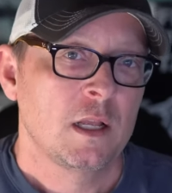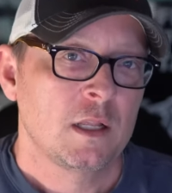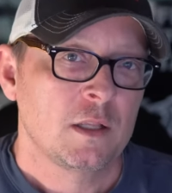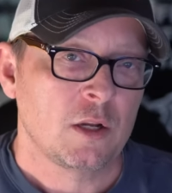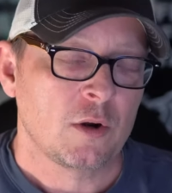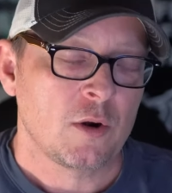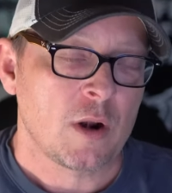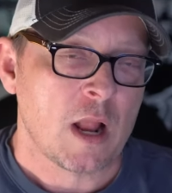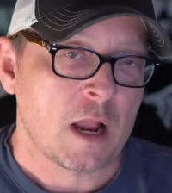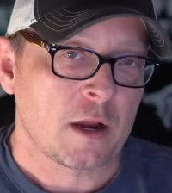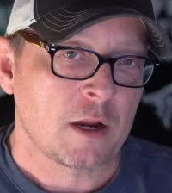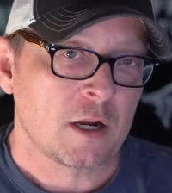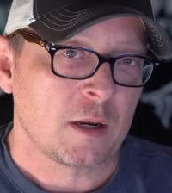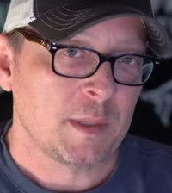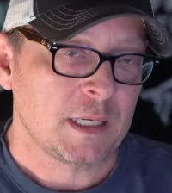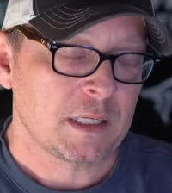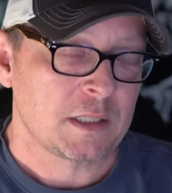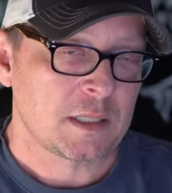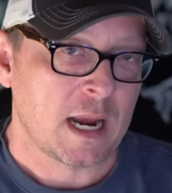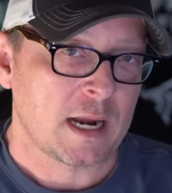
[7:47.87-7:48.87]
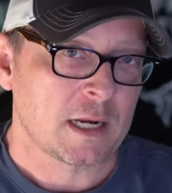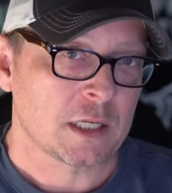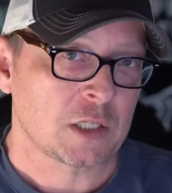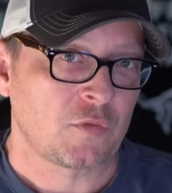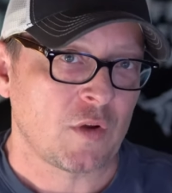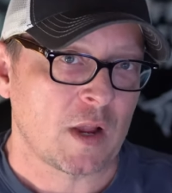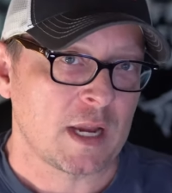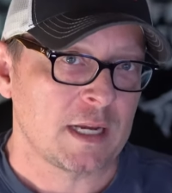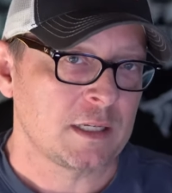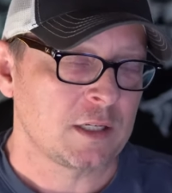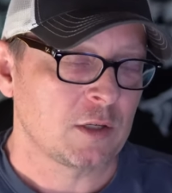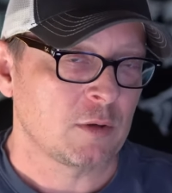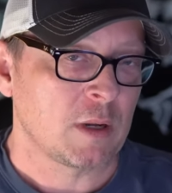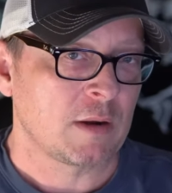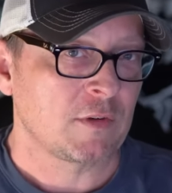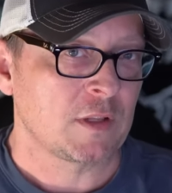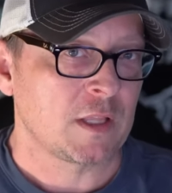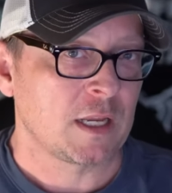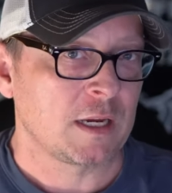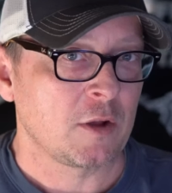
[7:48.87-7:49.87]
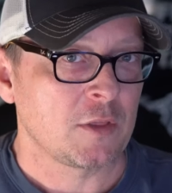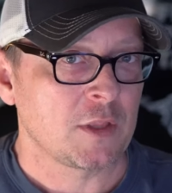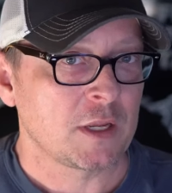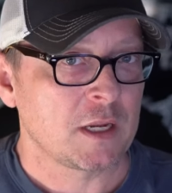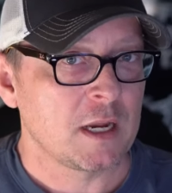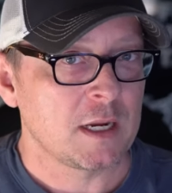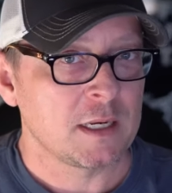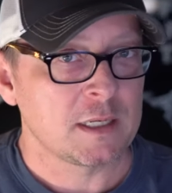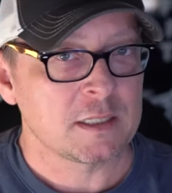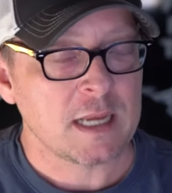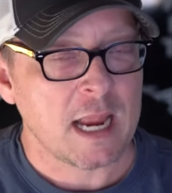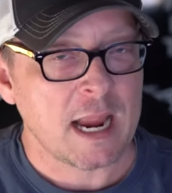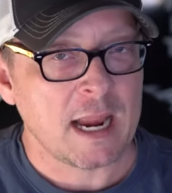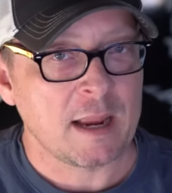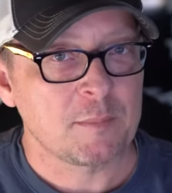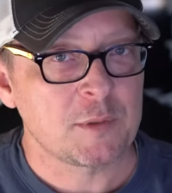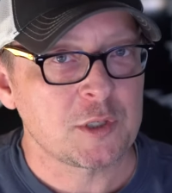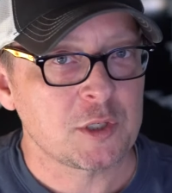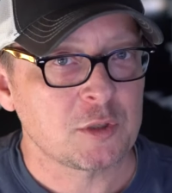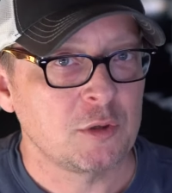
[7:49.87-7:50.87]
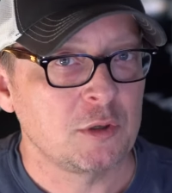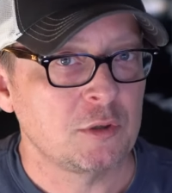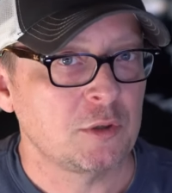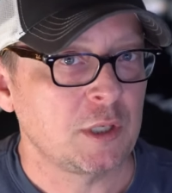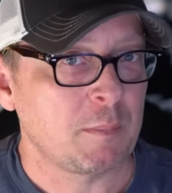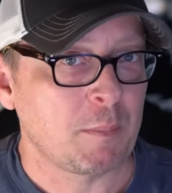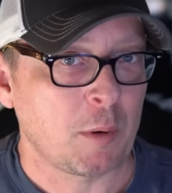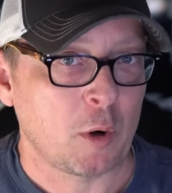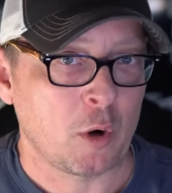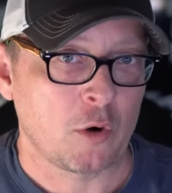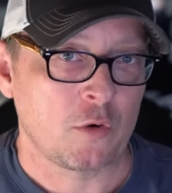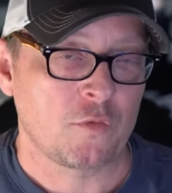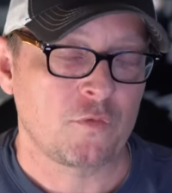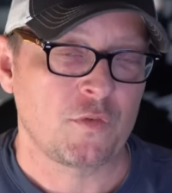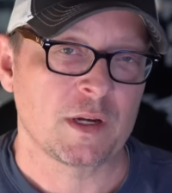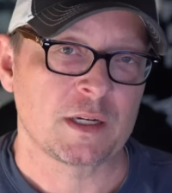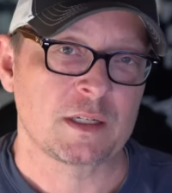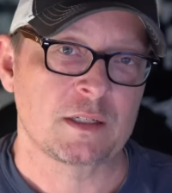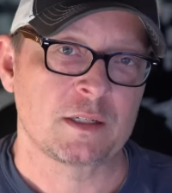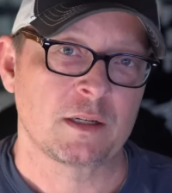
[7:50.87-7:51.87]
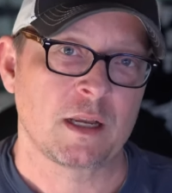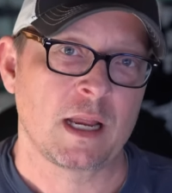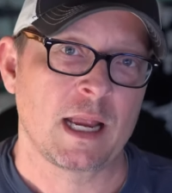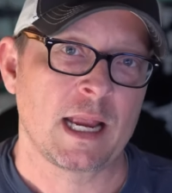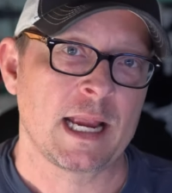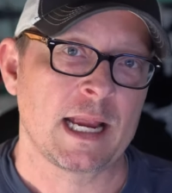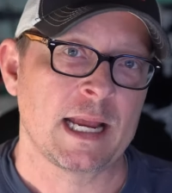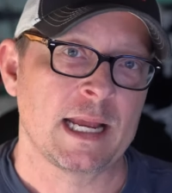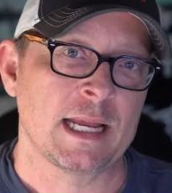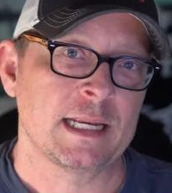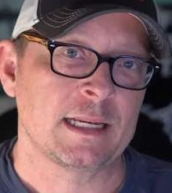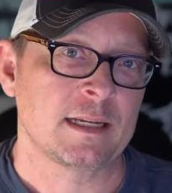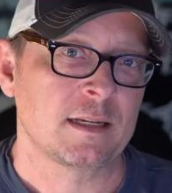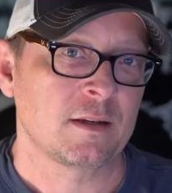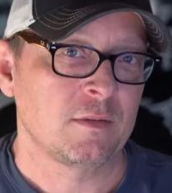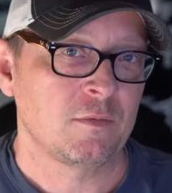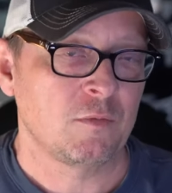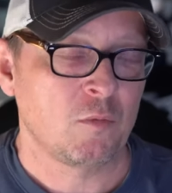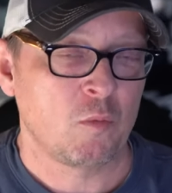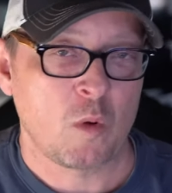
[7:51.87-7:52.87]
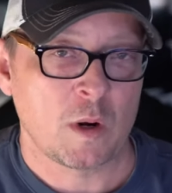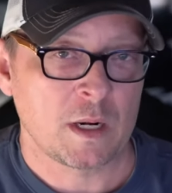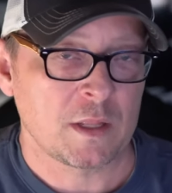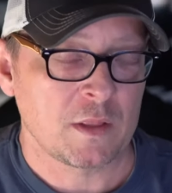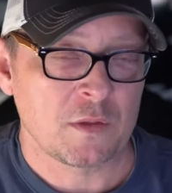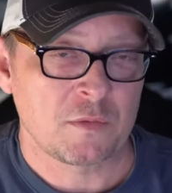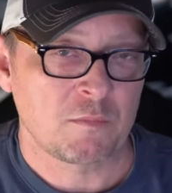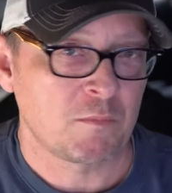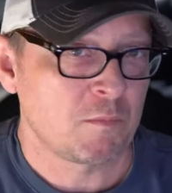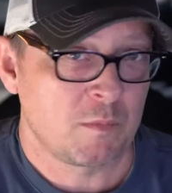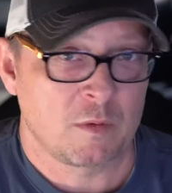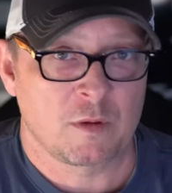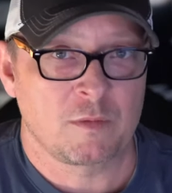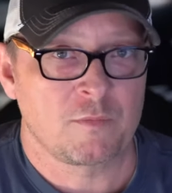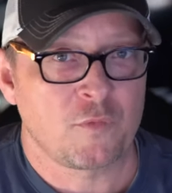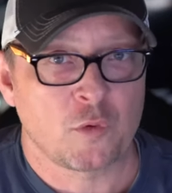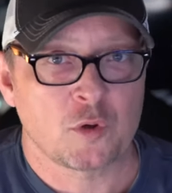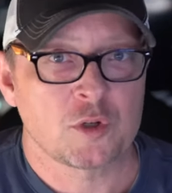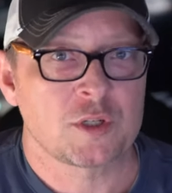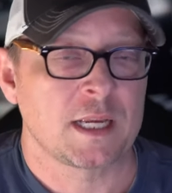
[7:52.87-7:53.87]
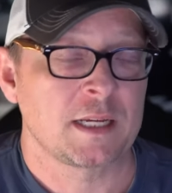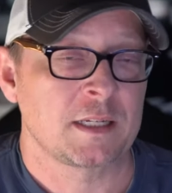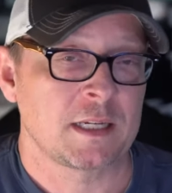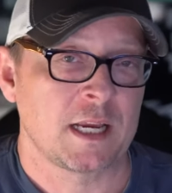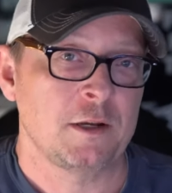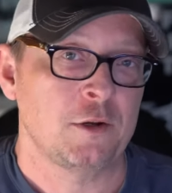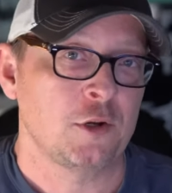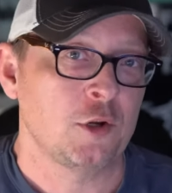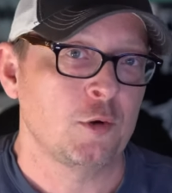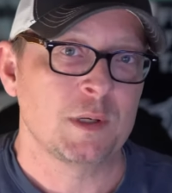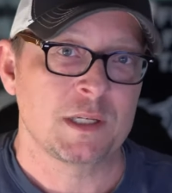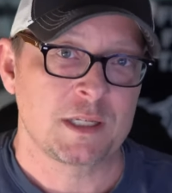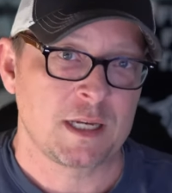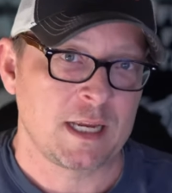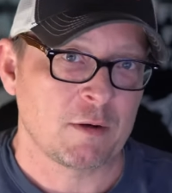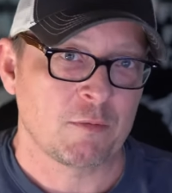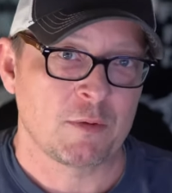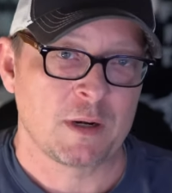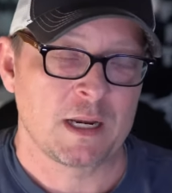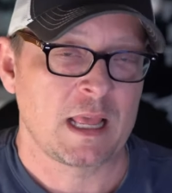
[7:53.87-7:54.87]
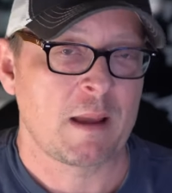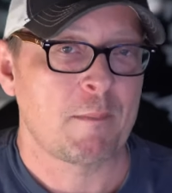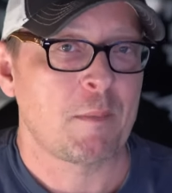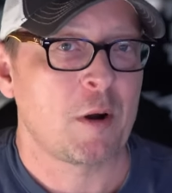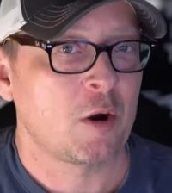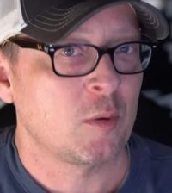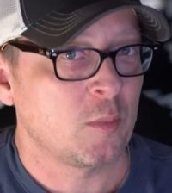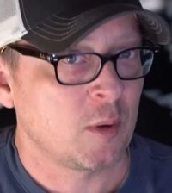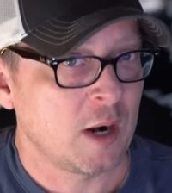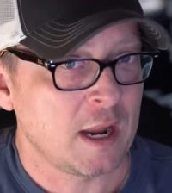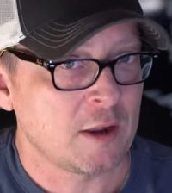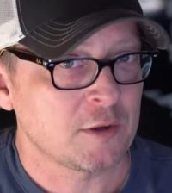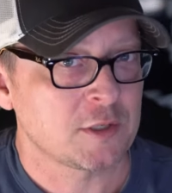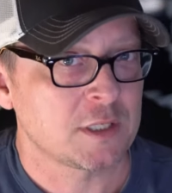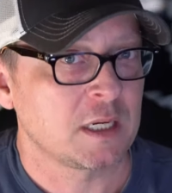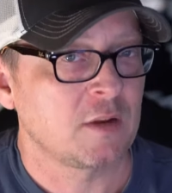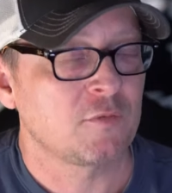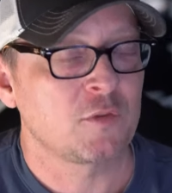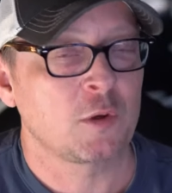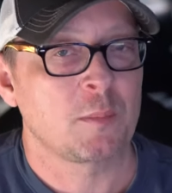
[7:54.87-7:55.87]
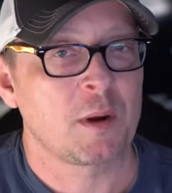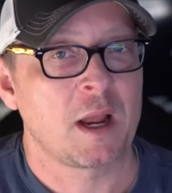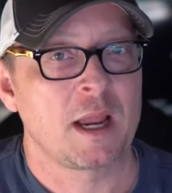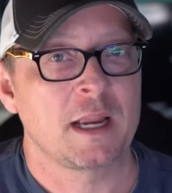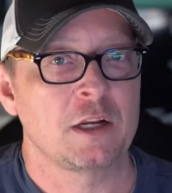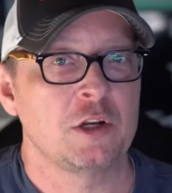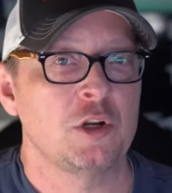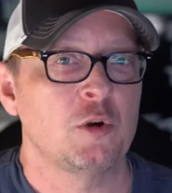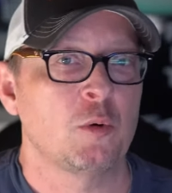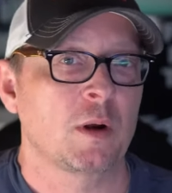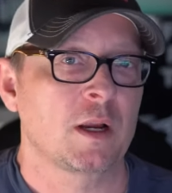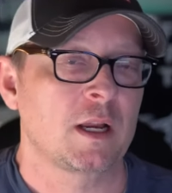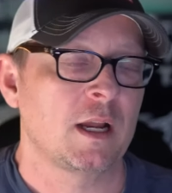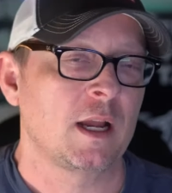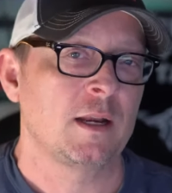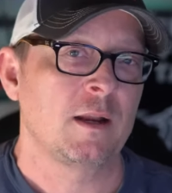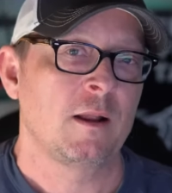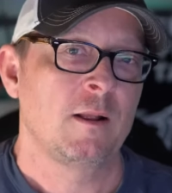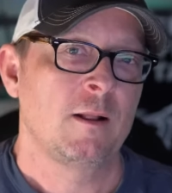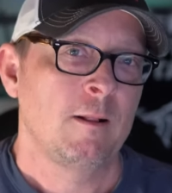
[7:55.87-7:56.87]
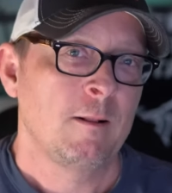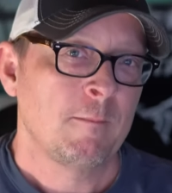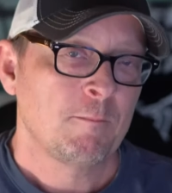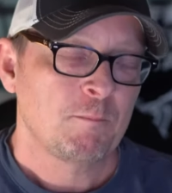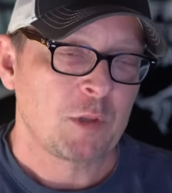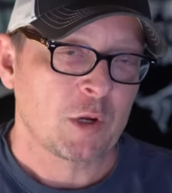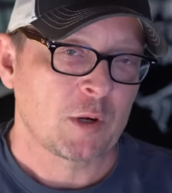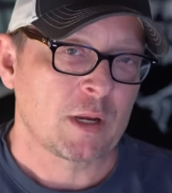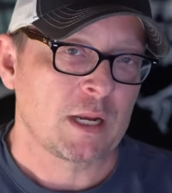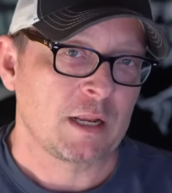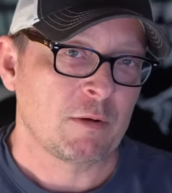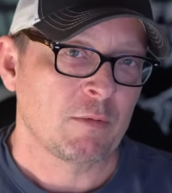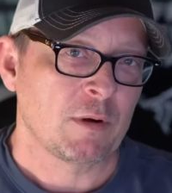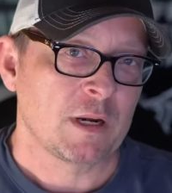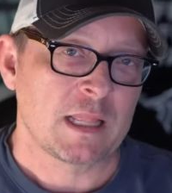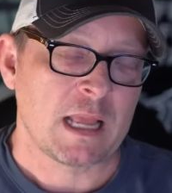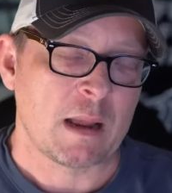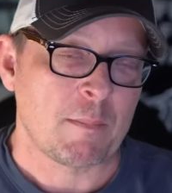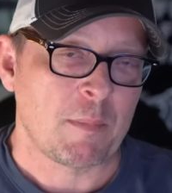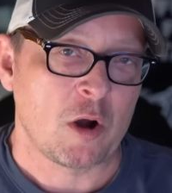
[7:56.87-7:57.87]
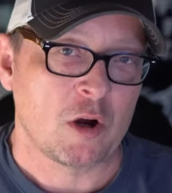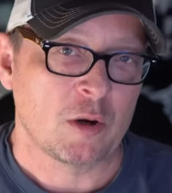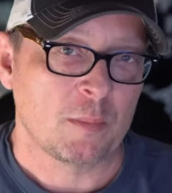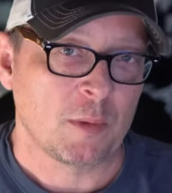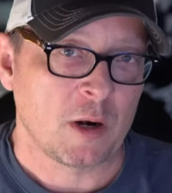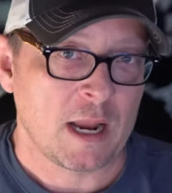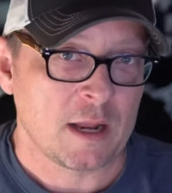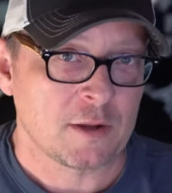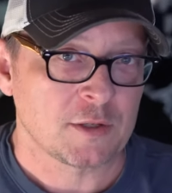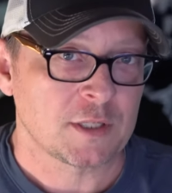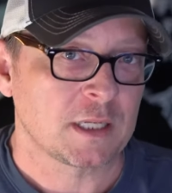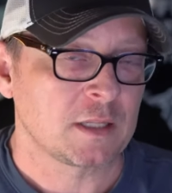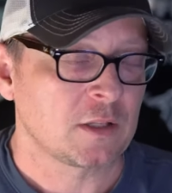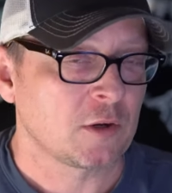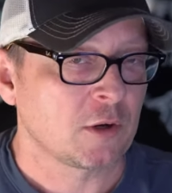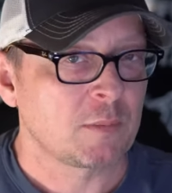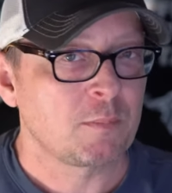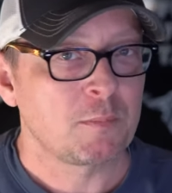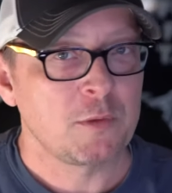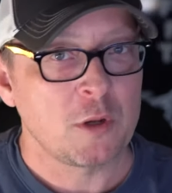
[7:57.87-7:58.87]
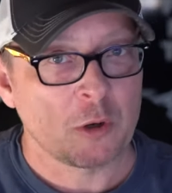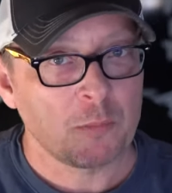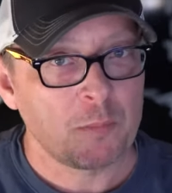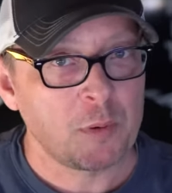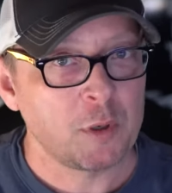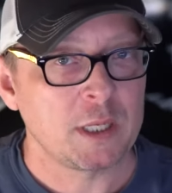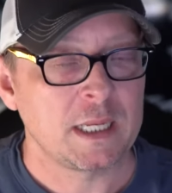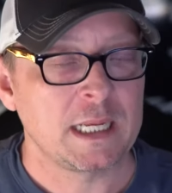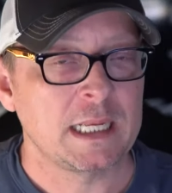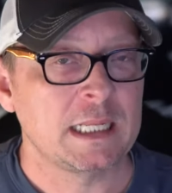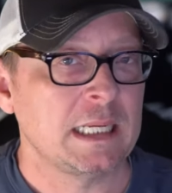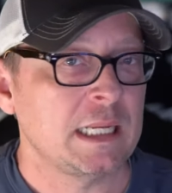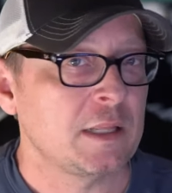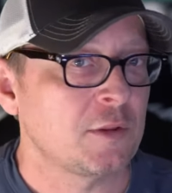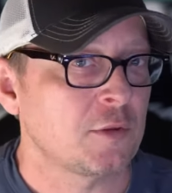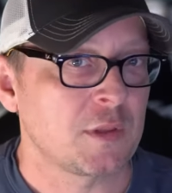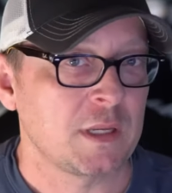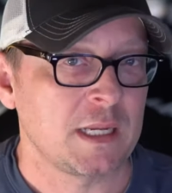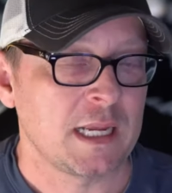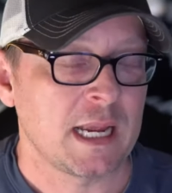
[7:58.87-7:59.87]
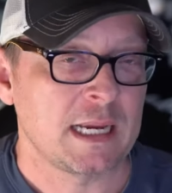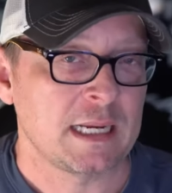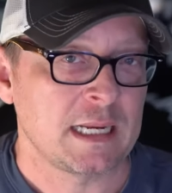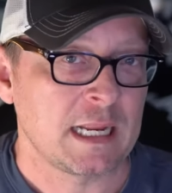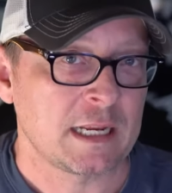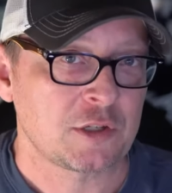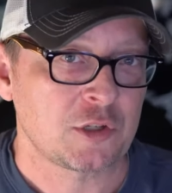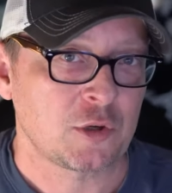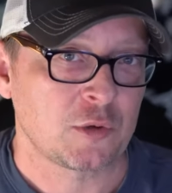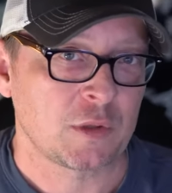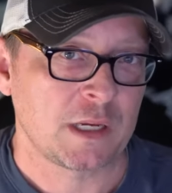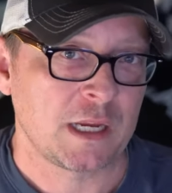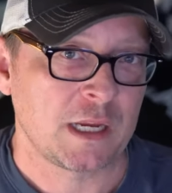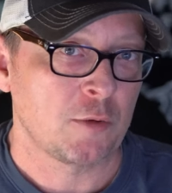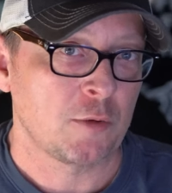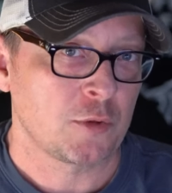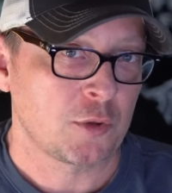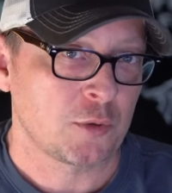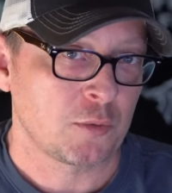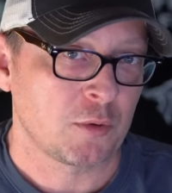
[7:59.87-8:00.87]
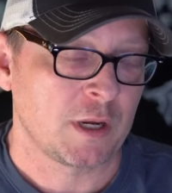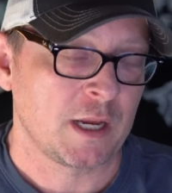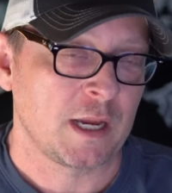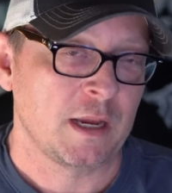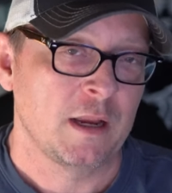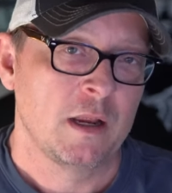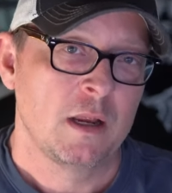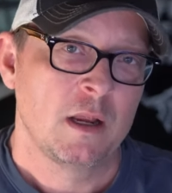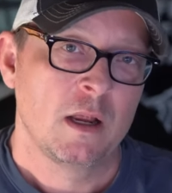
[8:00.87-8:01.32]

They're not going to be satisfied until everything on the gun is absolutely perfect. And one of the first things they do is get rid of that polymer housing. If they're buying a newer gun, they're getting rid of that polymer housing. They're putting in either the A&S or O3.